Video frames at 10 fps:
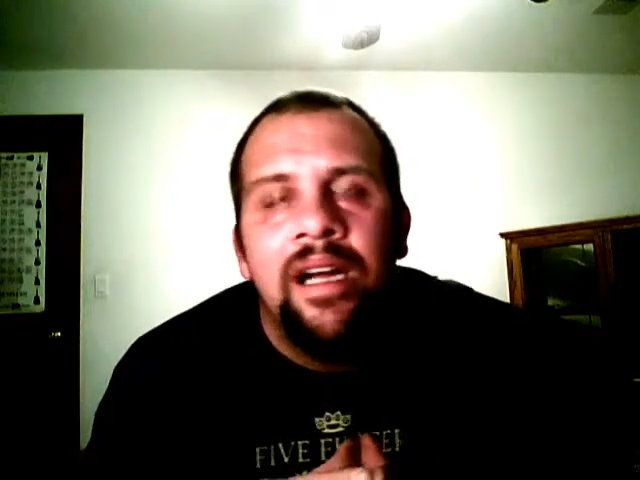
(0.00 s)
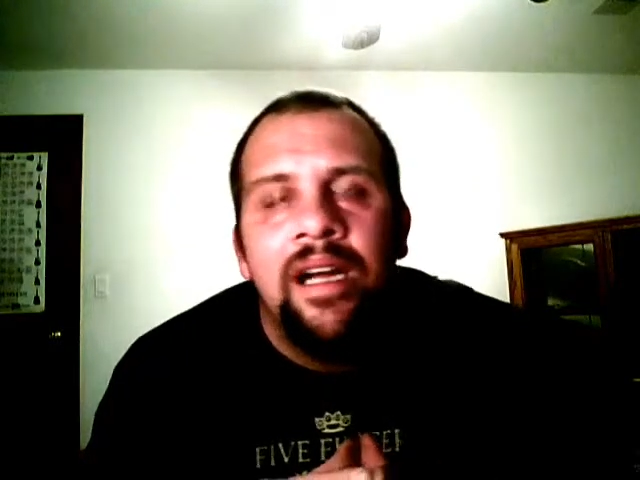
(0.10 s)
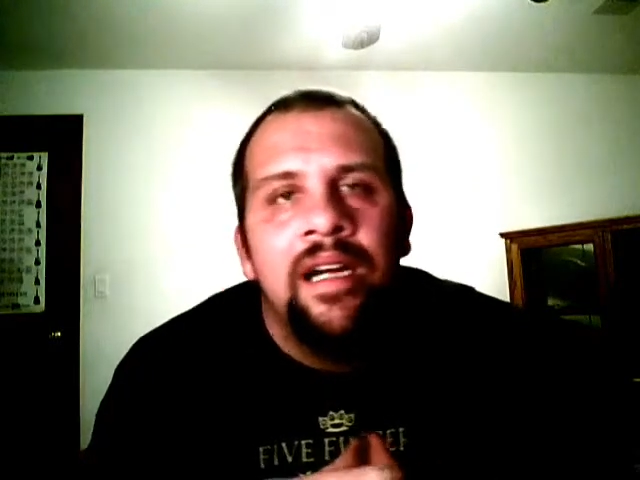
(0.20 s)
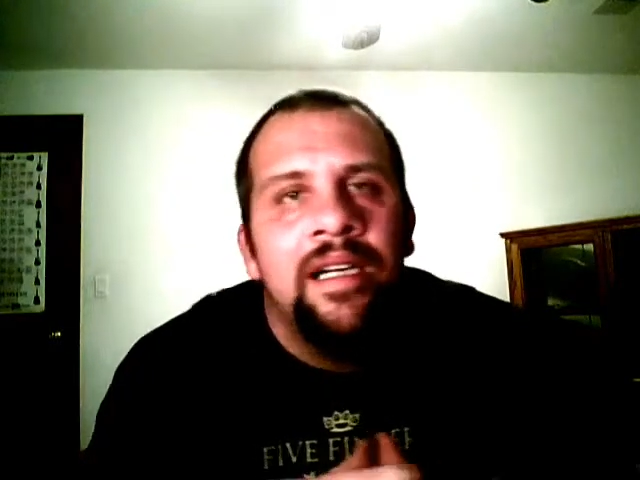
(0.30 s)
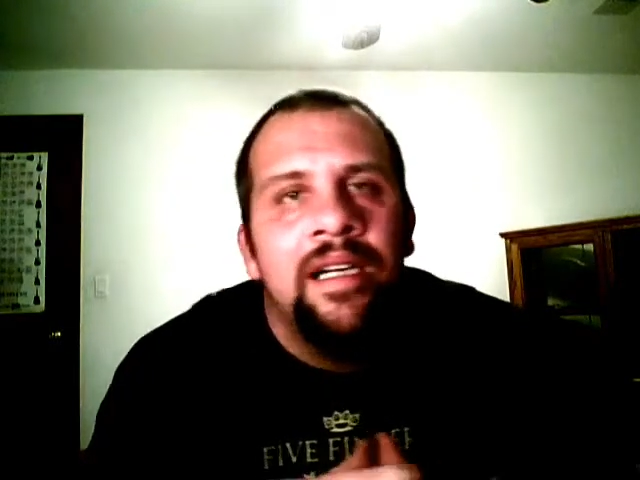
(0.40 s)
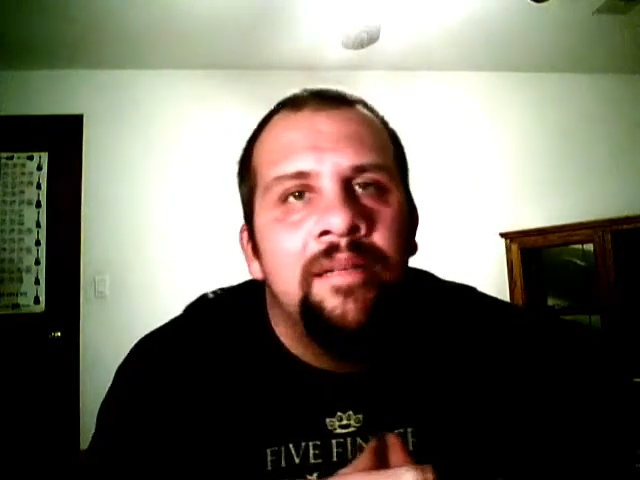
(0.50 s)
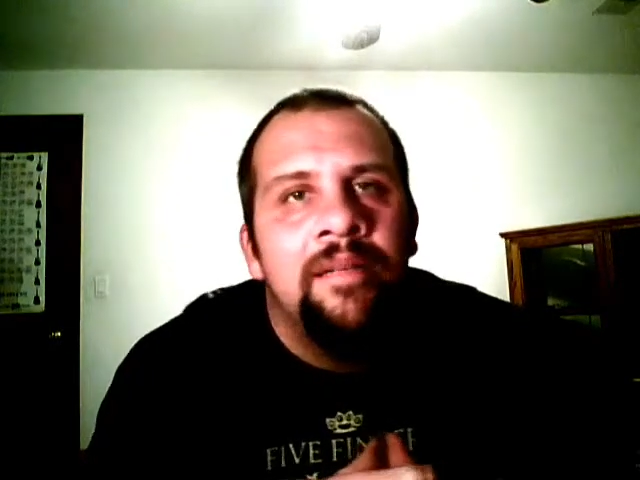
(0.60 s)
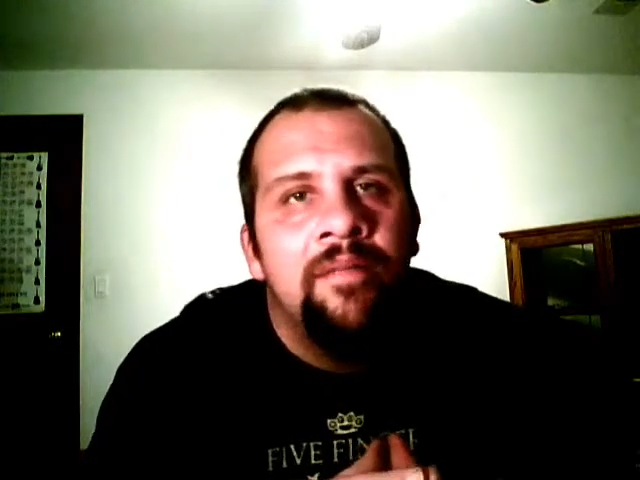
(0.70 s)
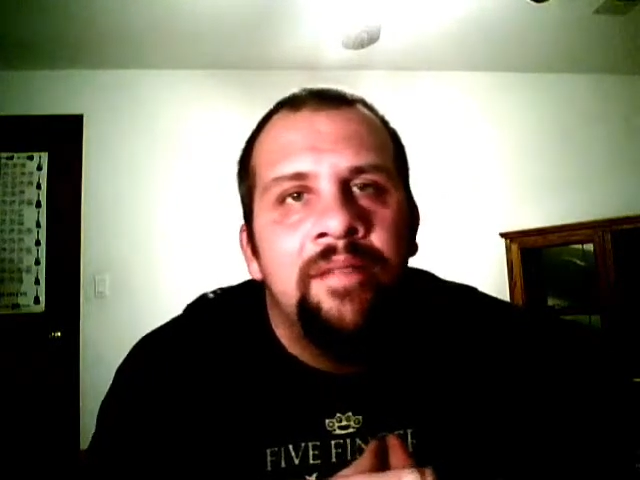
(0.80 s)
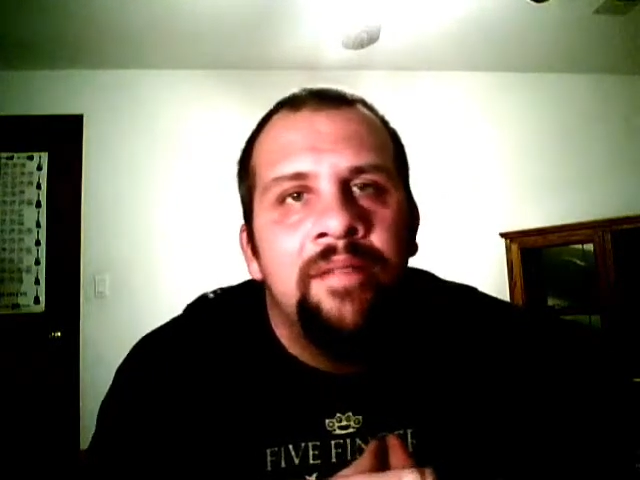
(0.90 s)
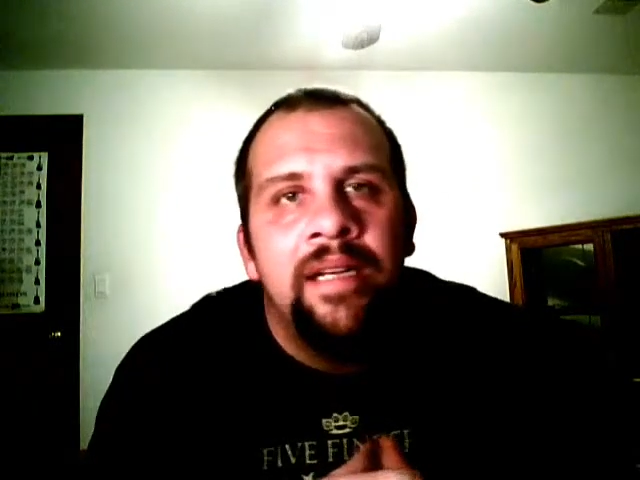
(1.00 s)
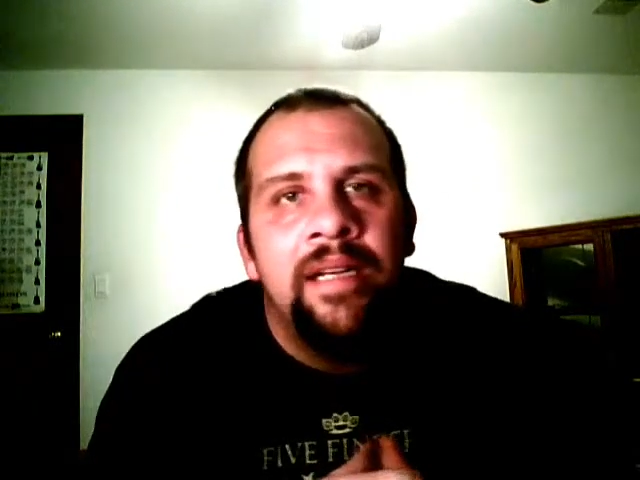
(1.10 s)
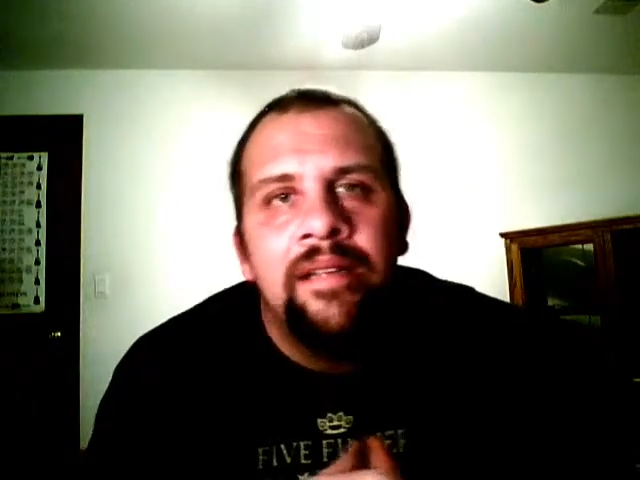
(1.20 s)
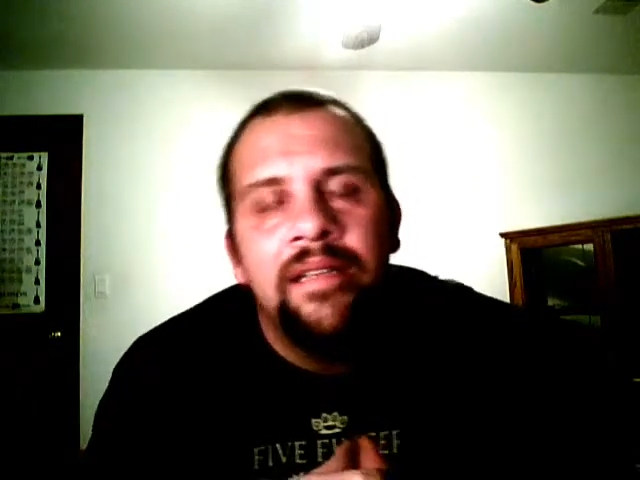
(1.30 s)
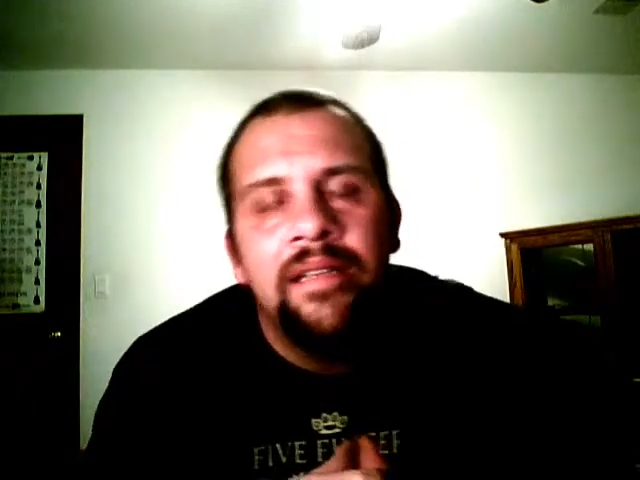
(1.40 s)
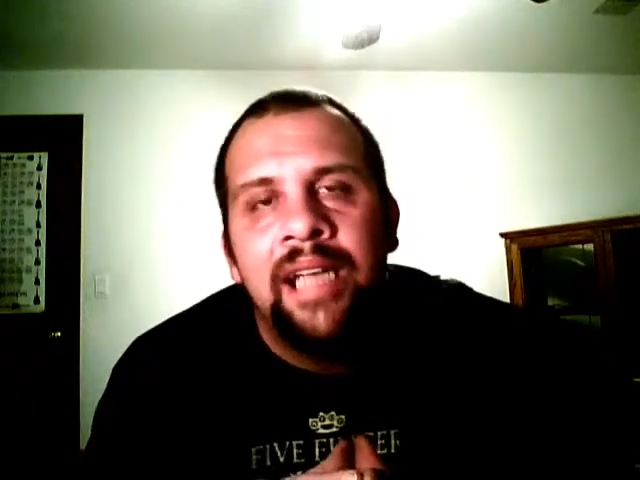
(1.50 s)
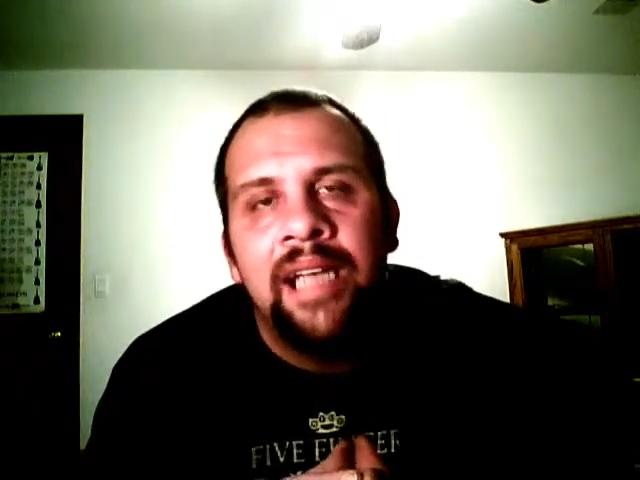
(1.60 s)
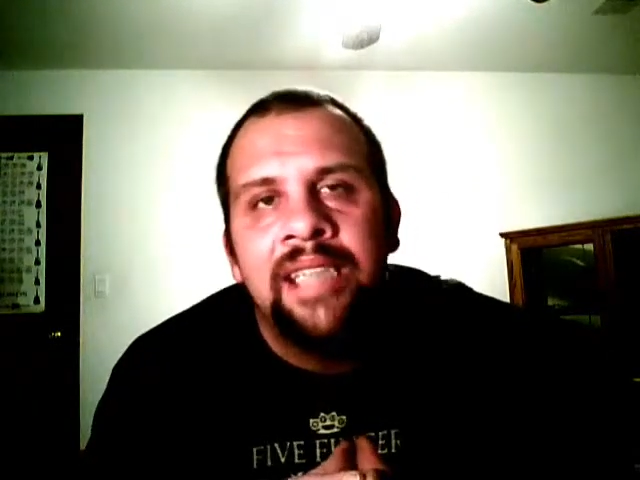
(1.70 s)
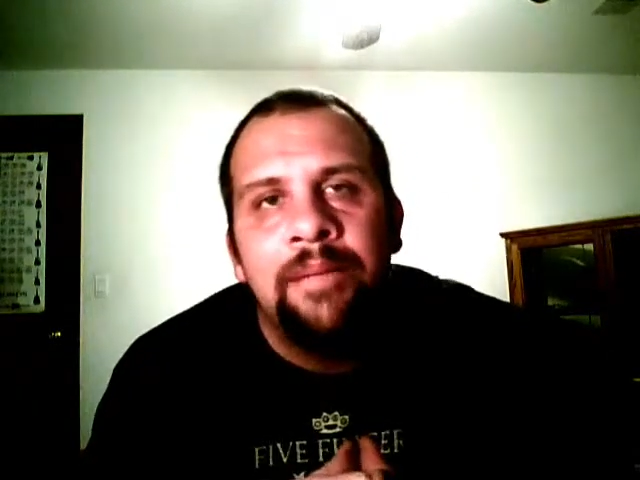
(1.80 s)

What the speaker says: the last